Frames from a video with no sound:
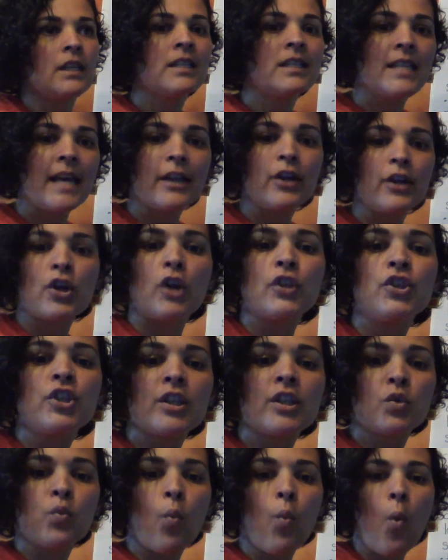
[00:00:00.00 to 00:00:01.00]
centered on
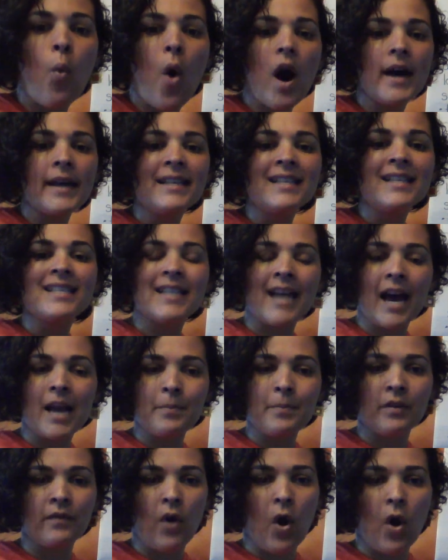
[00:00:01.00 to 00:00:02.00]
just one
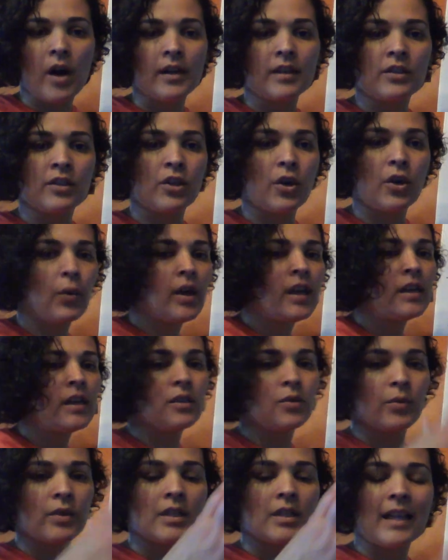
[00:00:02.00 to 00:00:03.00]
type of art. So
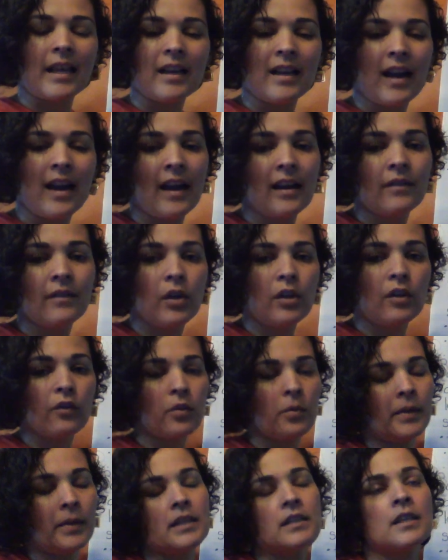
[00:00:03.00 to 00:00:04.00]
his was like kind of all
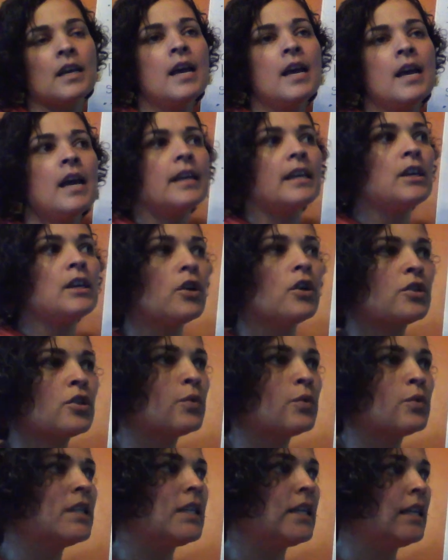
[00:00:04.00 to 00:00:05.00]
over the place. He
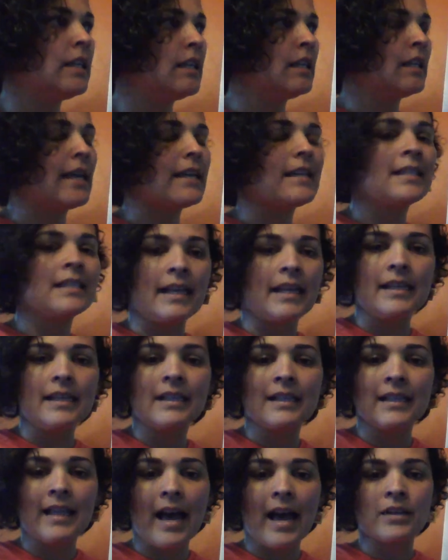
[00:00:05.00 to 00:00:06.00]
also did like
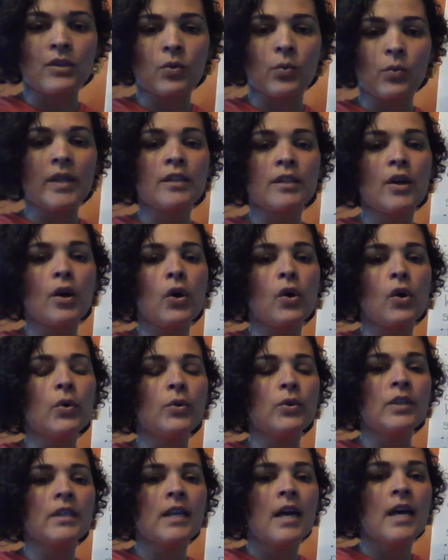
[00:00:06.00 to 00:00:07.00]
stained glass
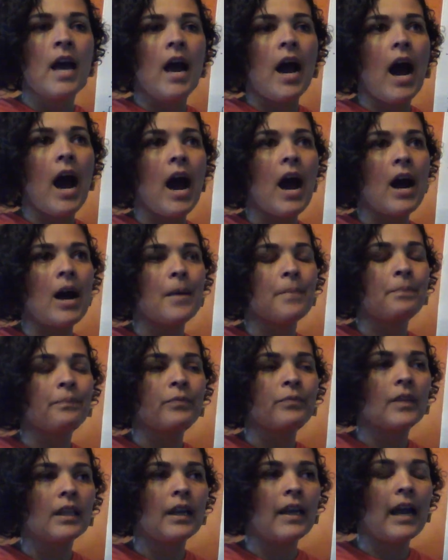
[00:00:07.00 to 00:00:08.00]
windows
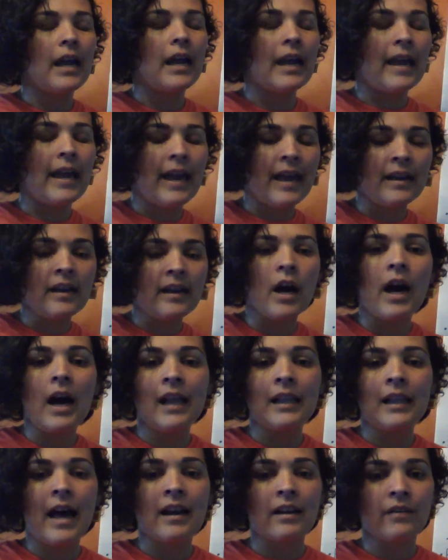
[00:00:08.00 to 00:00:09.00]
and
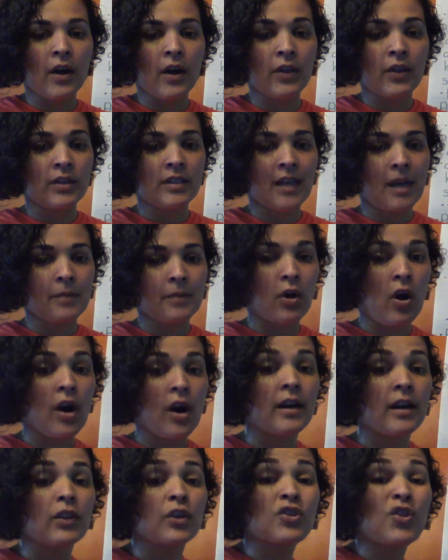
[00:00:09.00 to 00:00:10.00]
a of other types of
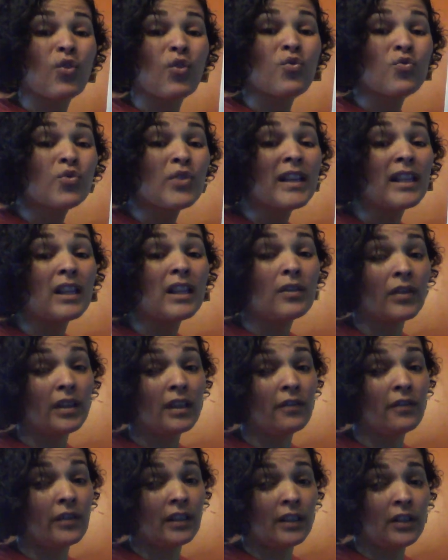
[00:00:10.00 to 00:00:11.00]
art. There's a really,
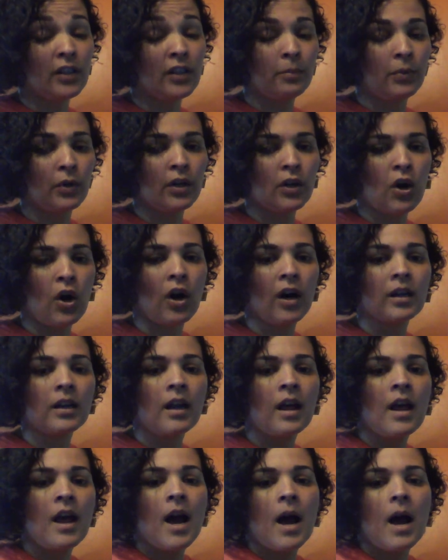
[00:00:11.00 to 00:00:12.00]
really, really good book
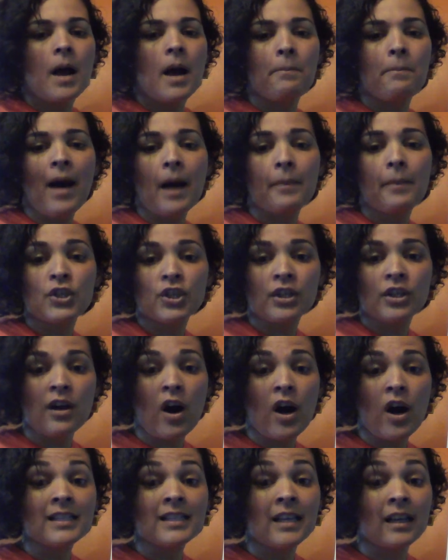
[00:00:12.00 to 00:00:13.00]
called Papa
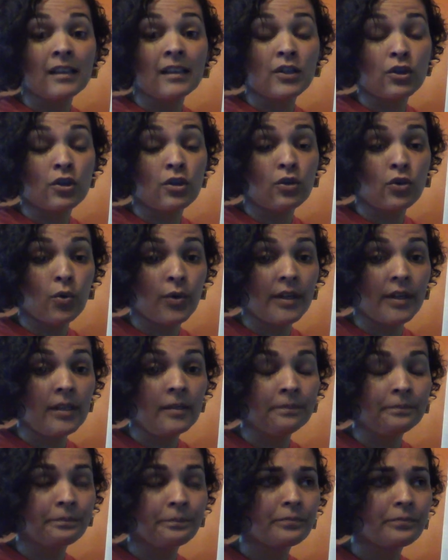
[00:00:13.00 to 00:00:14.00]
Chagall, Tell Us a
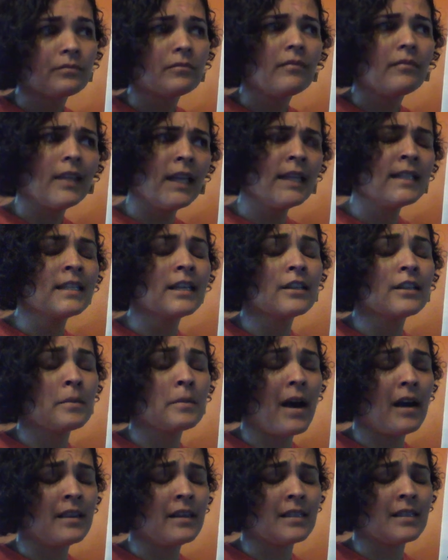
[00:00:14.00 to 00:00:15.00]
Story. It tells
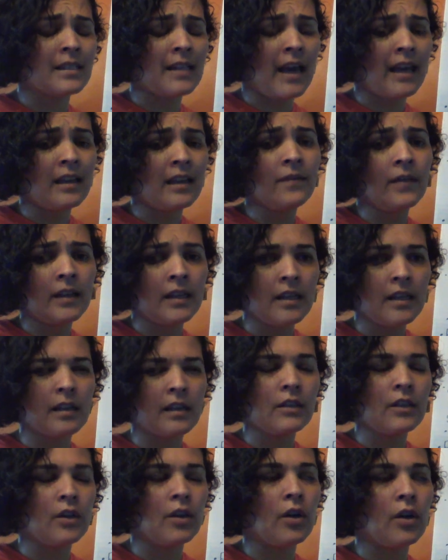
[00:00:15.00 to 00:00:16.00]
about his life. He had,
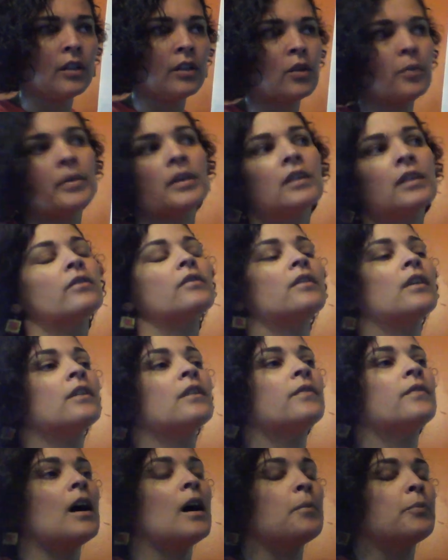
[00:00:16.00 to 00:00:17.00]
a little bit of a
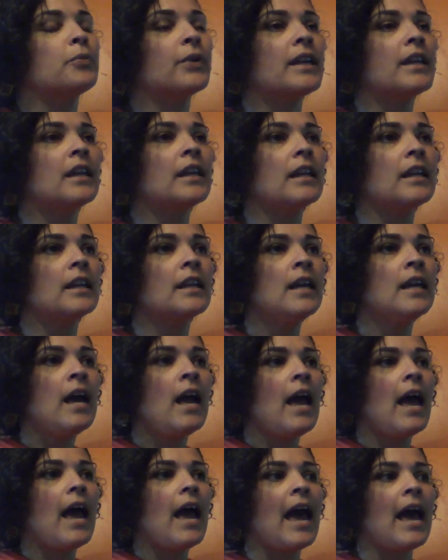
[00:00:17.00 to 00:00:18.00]
rough upbringing
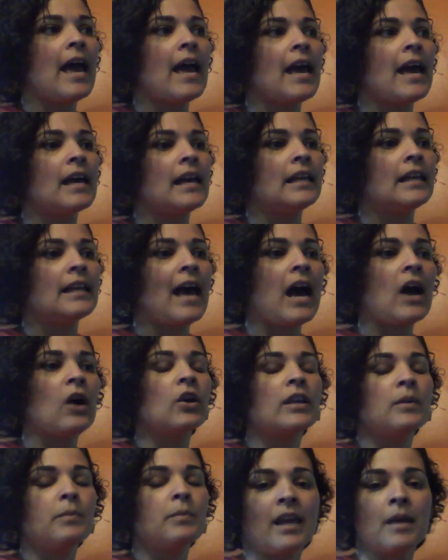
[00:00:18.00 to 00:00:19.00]
and
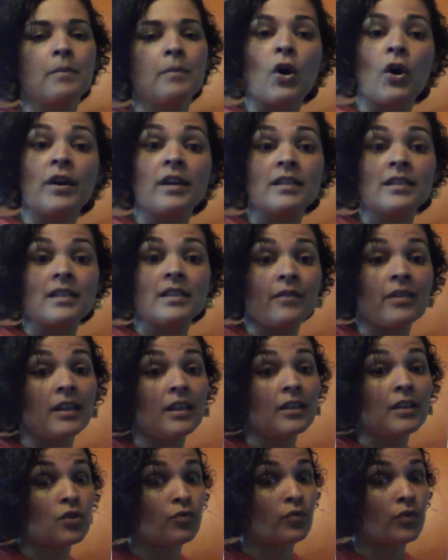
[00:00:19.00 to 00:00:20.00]
how he became an artist and
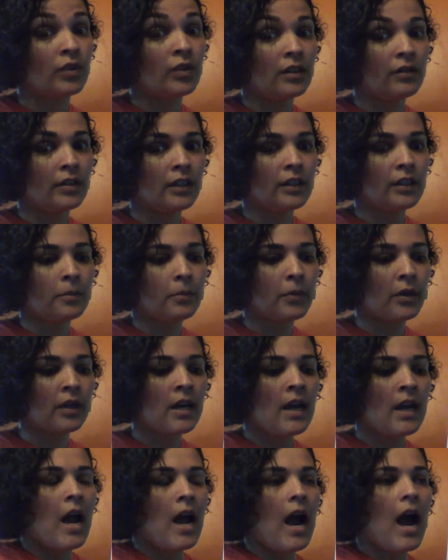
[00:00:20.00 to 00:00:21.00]
everything. It's a really, really good
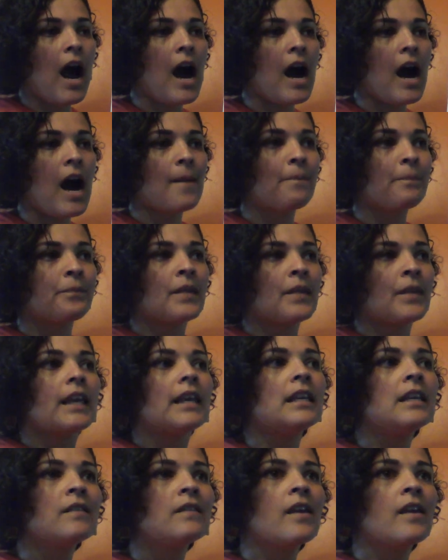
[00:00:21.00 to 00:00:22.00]
book.
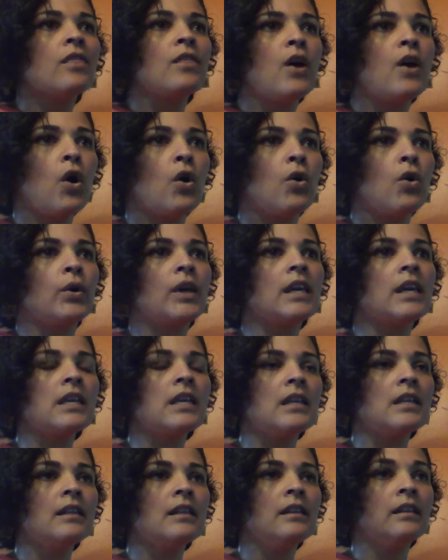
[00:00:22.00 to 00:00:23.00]
Even though
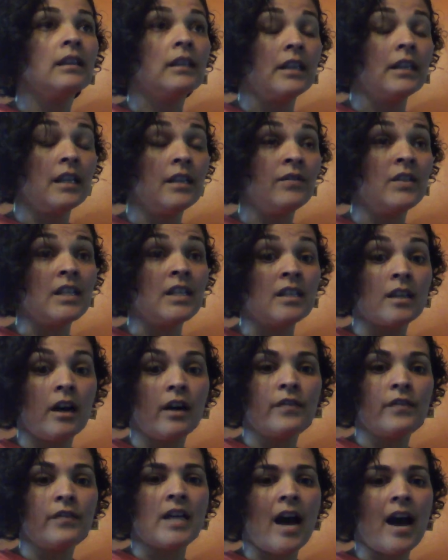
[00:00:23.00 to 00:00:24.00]
he lived in
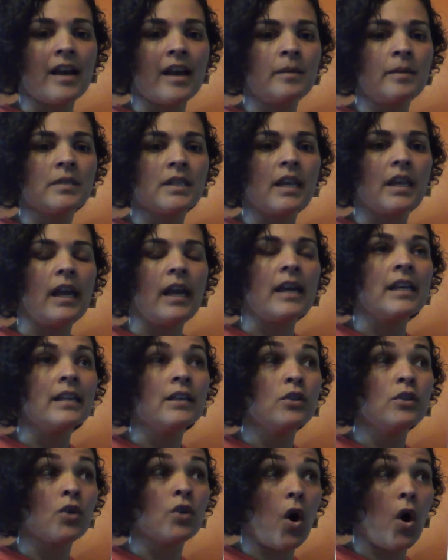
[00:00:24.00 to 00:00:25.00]
tough times,
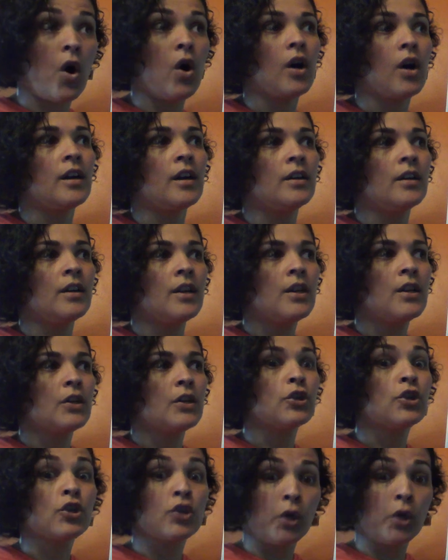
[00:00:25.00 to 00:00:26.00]
his art
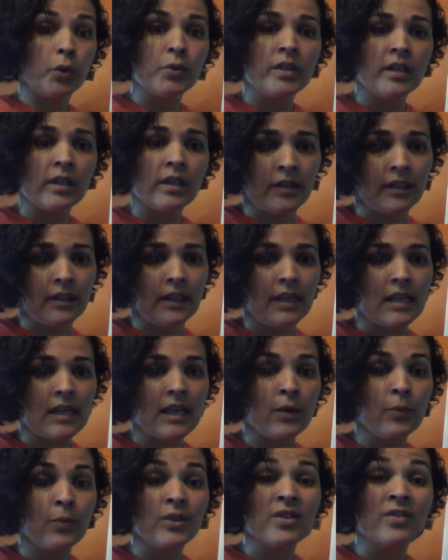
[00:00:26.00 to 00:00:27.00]
showed differently.
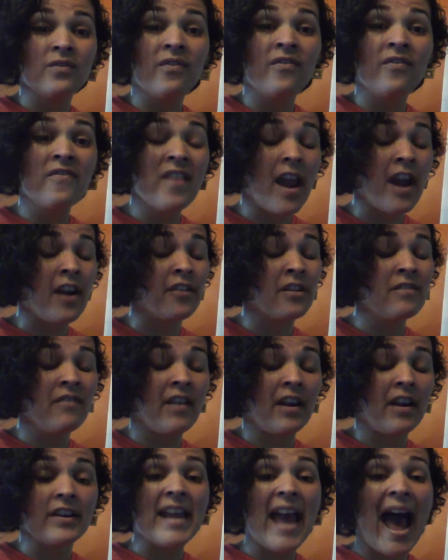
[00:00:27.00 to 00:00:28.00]
It was very,
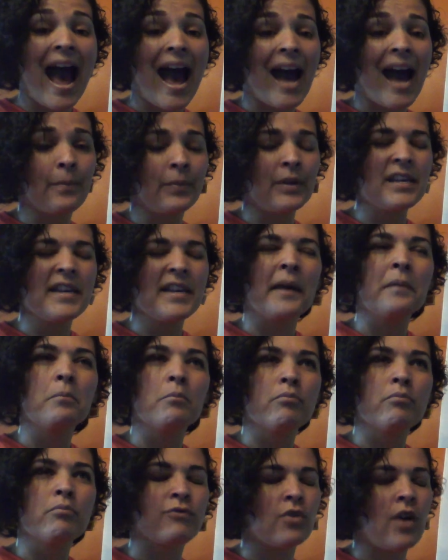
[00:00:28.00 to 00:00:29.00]
very happy
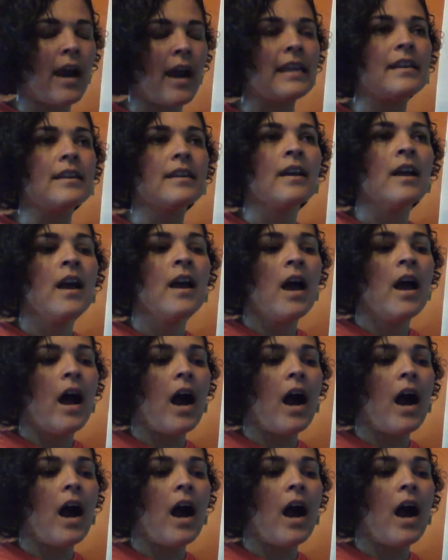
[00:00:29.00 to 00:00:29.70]
and bright,